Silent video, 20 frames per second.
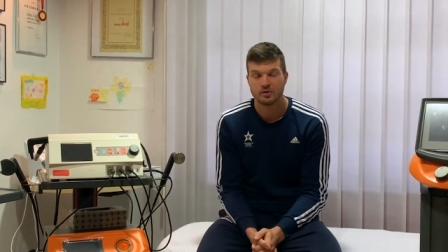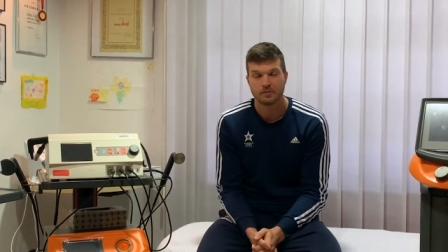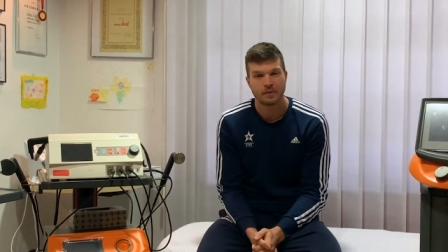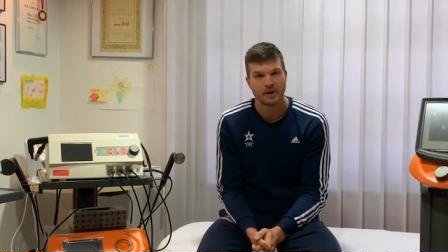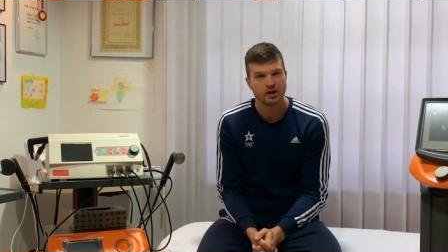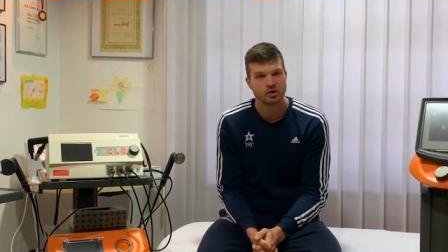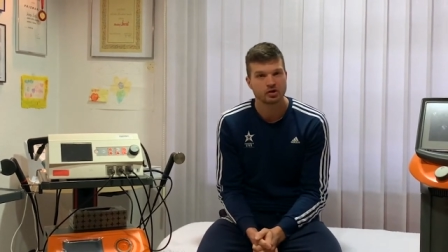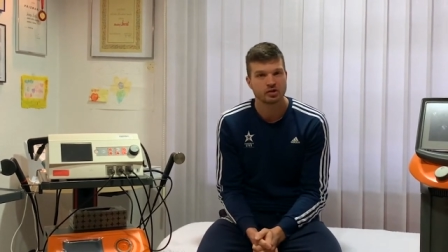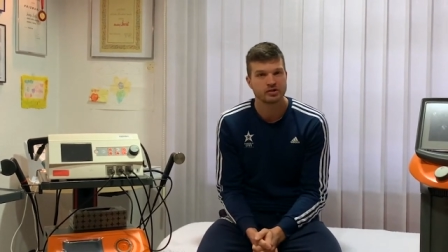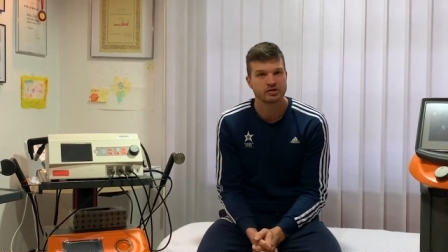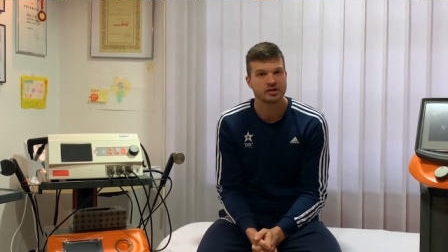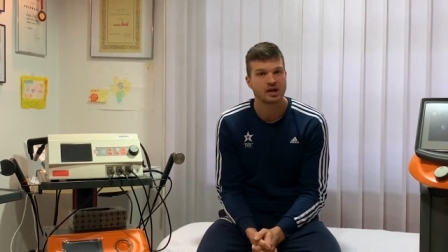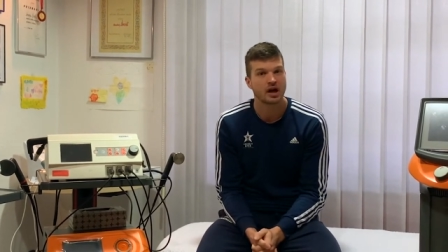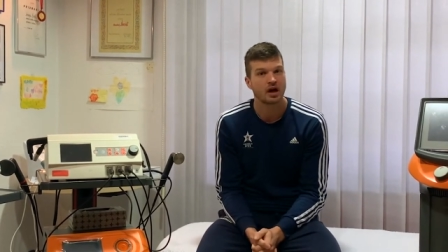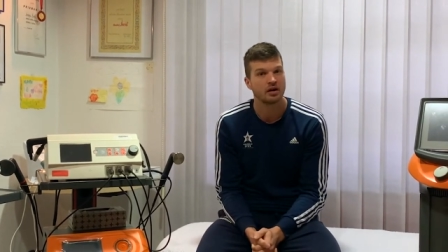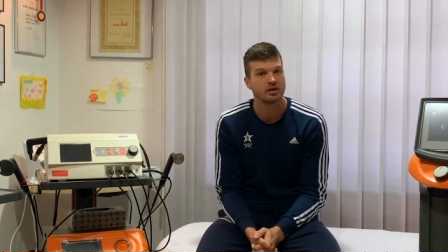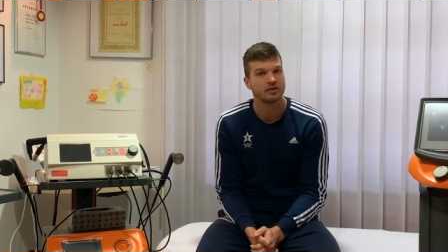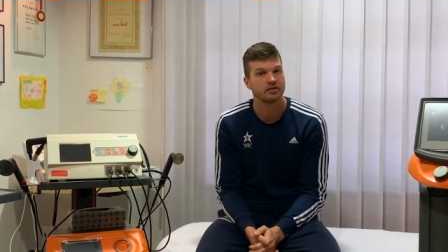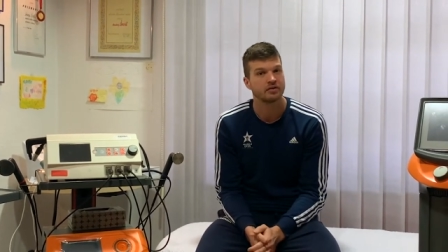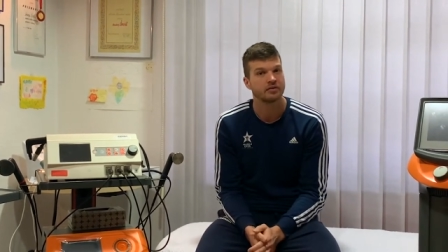patients,
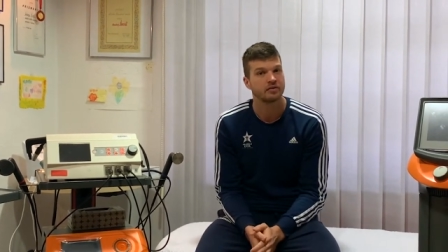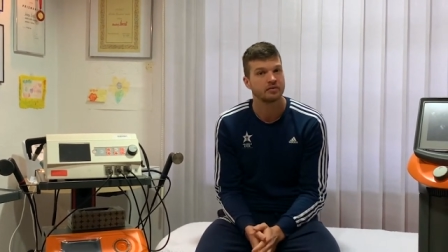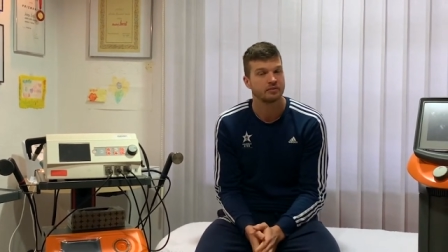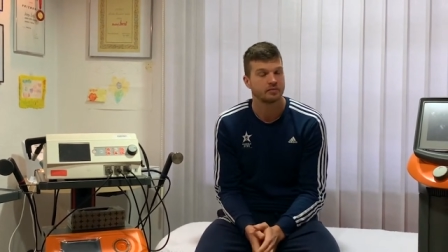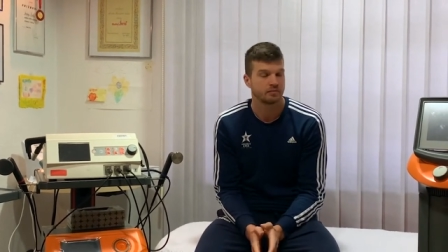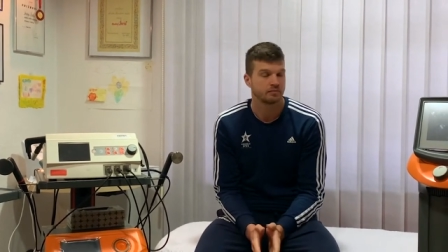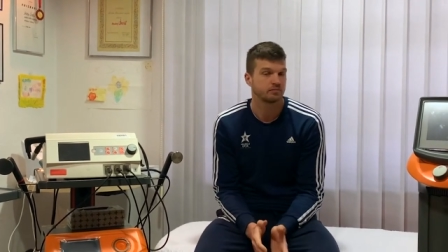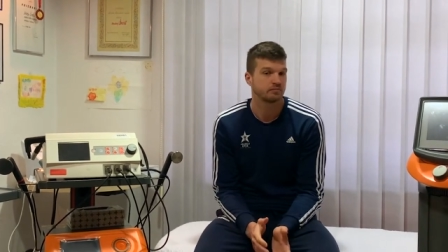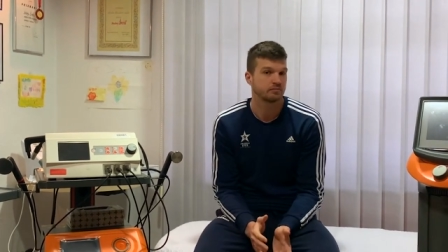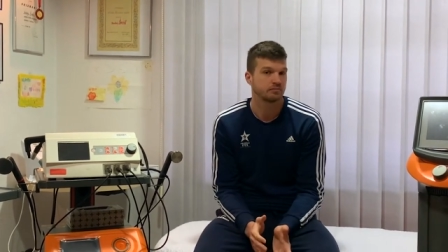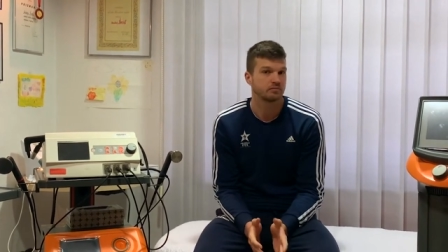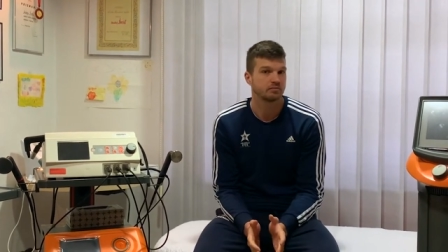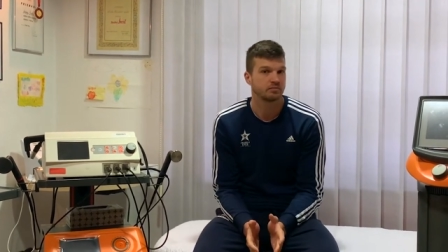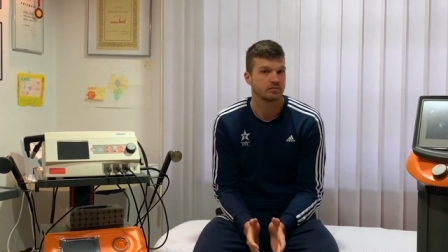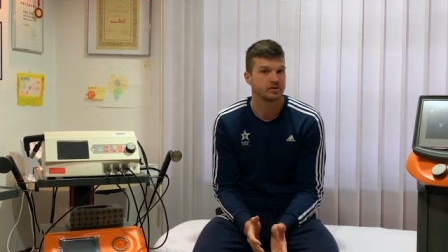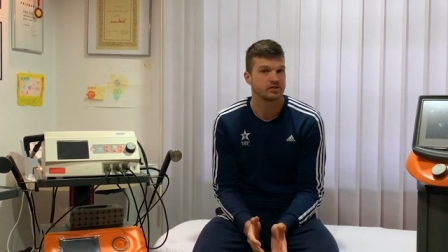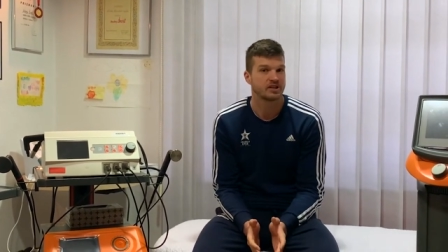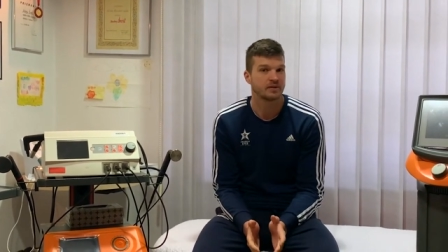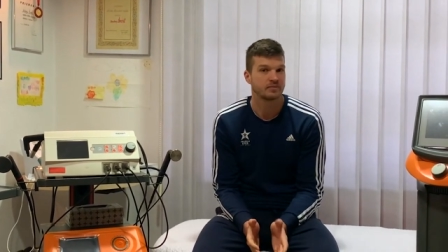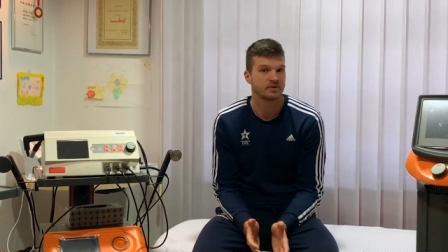aren't
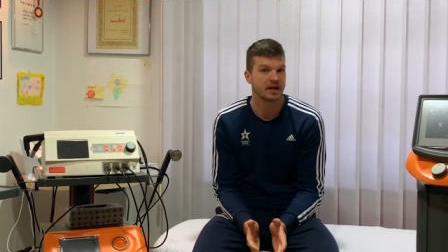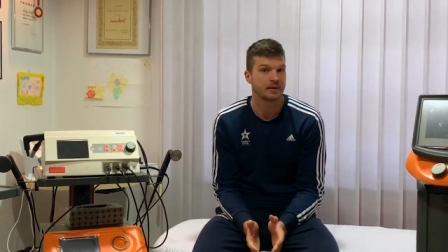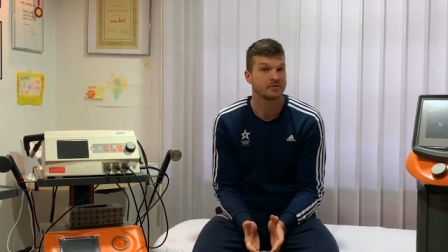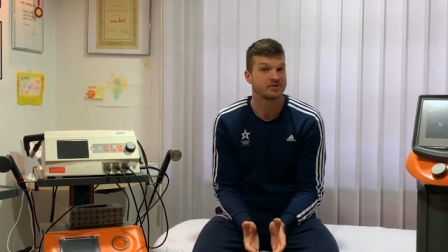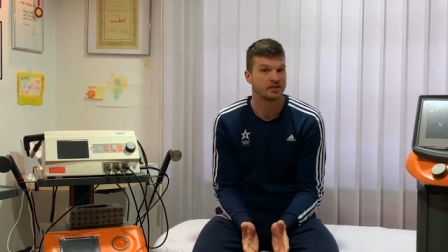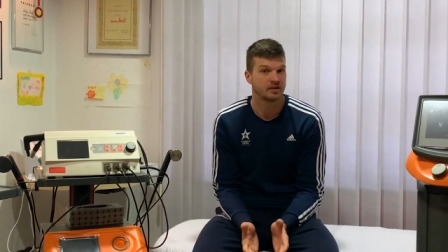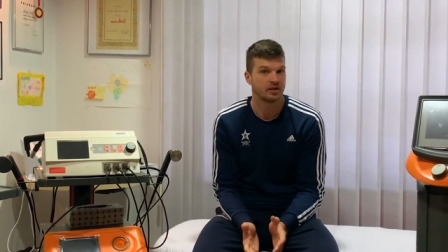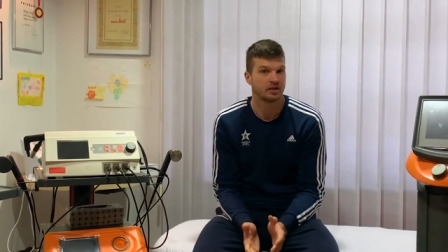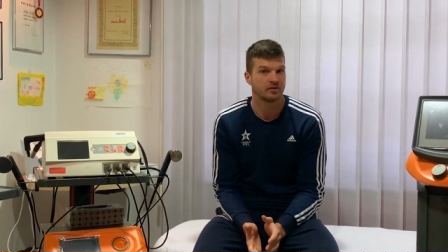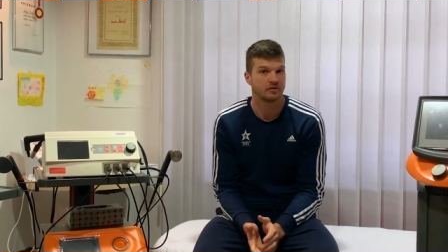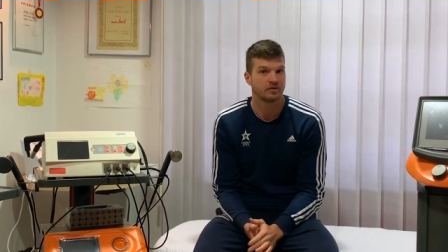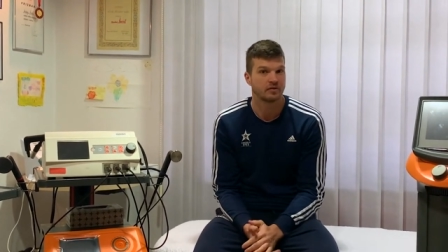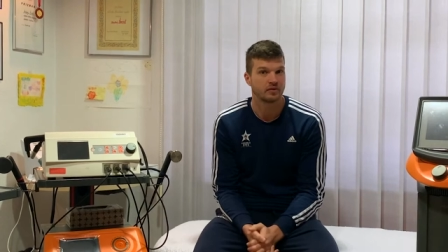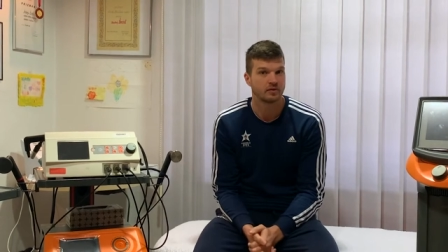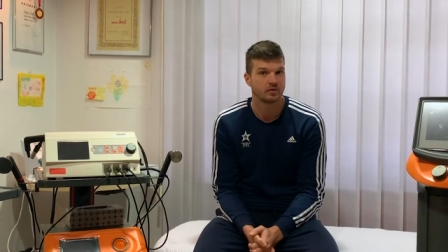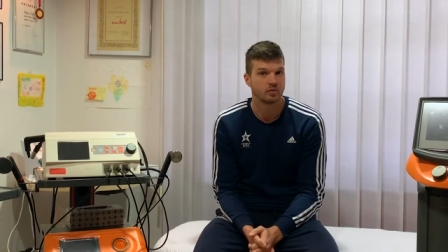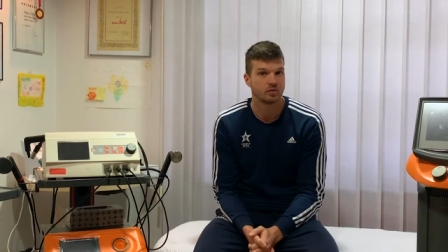sometimes enough.